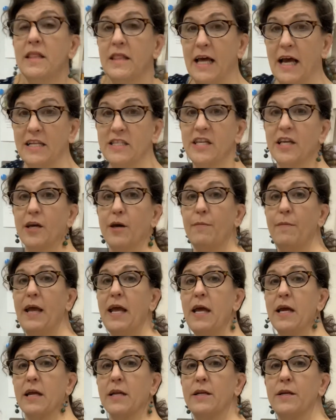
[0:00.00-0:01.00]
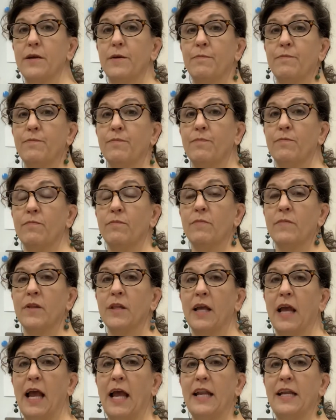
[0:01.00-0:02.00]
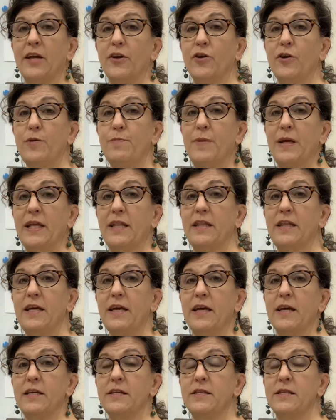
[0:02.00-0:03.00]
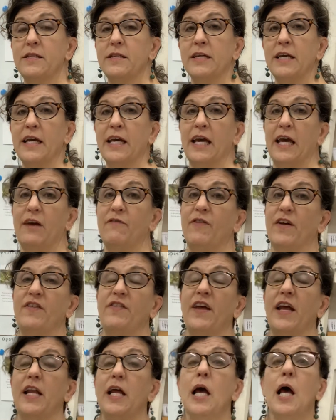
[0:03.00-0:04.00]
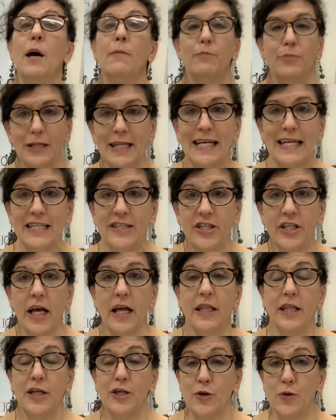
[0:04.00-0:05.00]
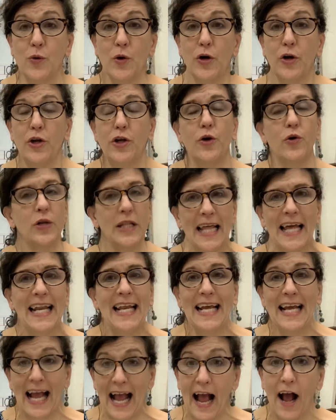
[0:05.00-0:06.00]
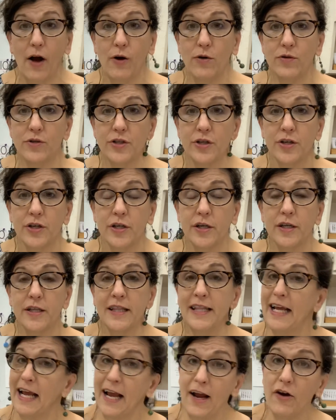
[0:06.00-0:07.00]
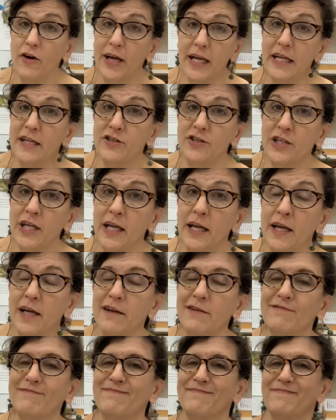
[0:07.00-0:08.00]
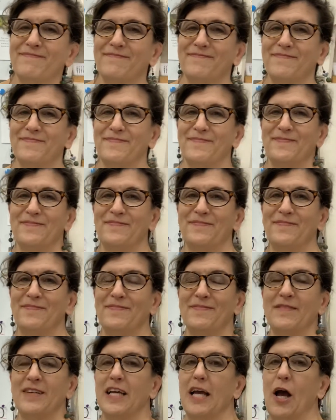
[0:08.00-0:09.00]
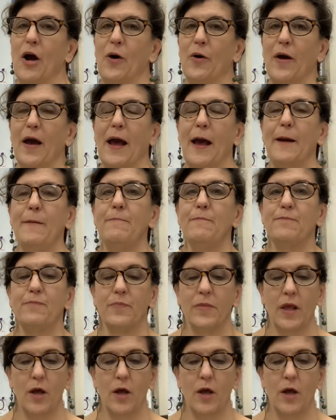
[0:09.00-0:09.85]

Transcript: That's a command. And it could be this. If I said, please shut the door, you're letting out the air conditioning. Okay.